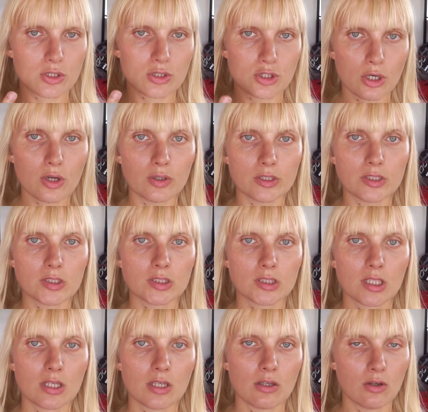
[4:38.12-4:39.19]
choice:
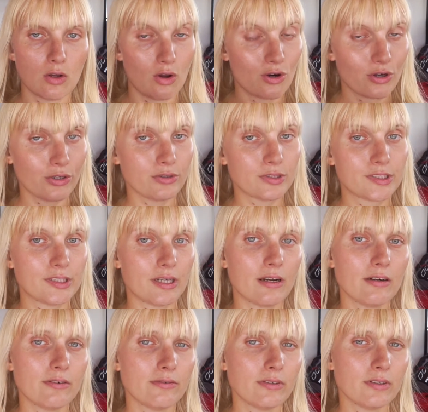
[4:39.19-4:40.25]
or you
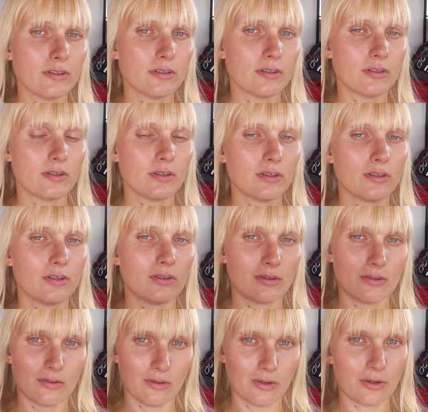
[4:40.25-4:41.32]
starve
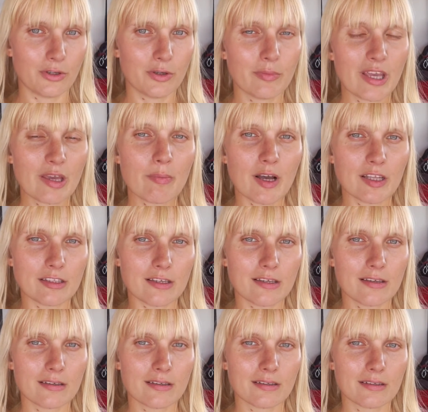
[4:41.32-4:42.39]
or you make money.
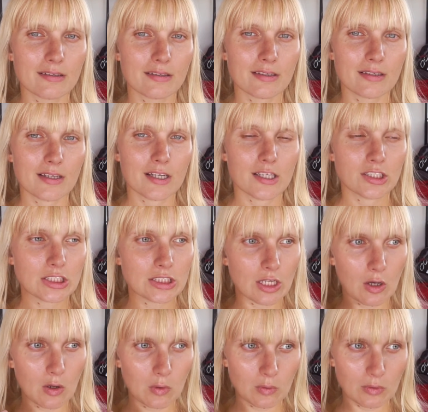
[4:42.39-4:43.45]

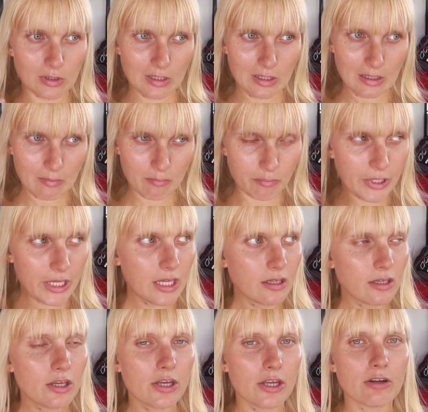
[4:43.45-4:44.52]
So
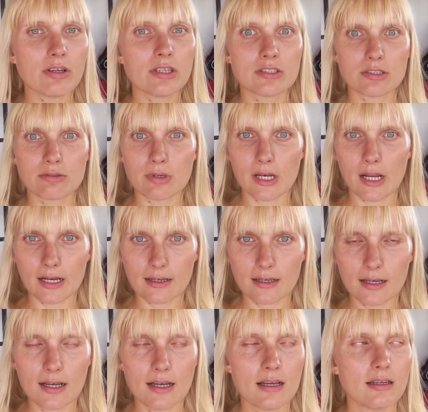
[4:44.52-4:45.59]
being here in Sri
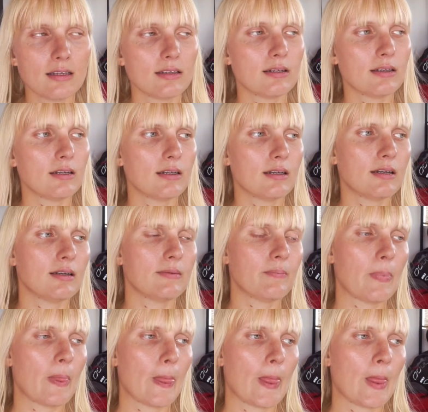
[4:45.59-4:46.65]
Lanka
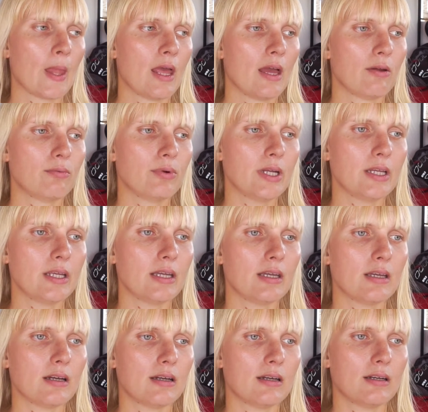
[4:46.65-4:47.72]

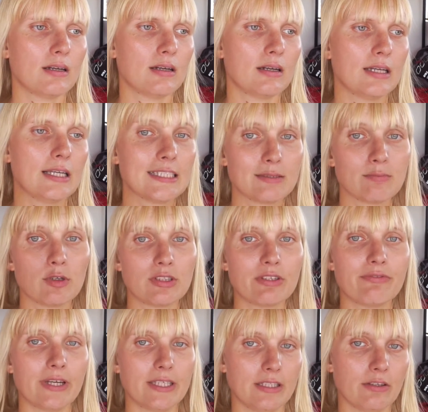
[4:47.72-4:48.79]
really is
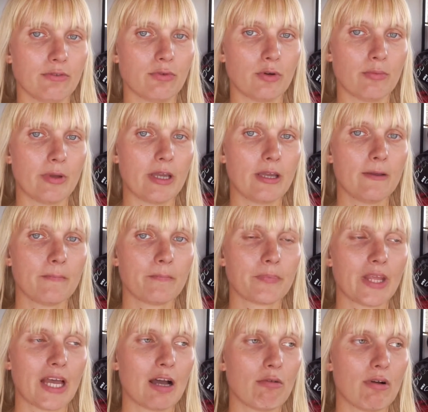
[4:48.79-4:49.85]
motivating for me.
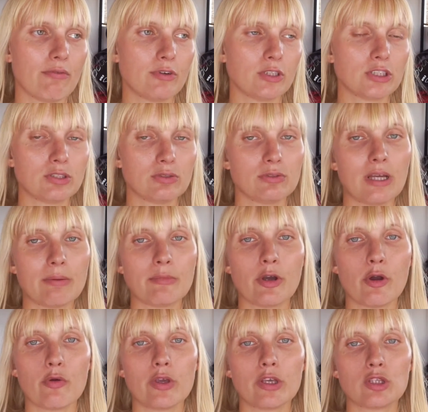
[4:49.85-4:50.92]
However, soon I'm
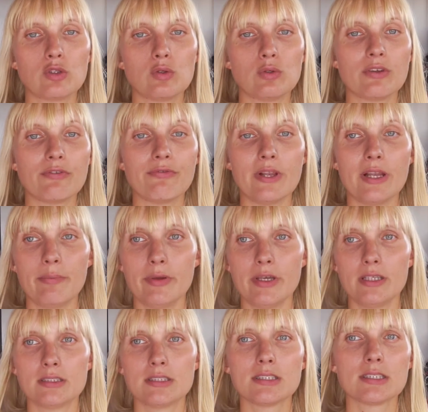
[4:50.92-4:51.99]
going to the
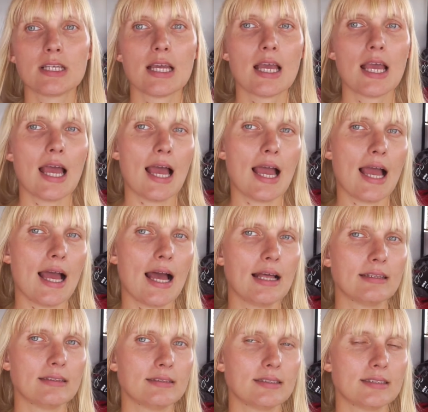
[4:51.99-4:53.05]
Philippines,
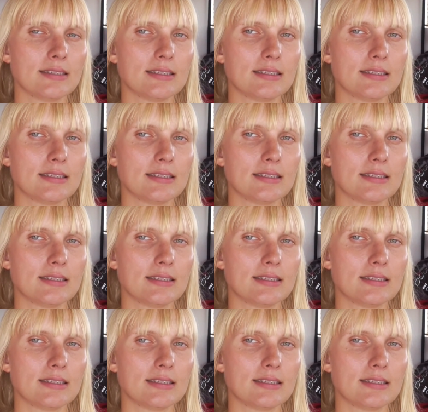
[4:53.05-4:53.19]
and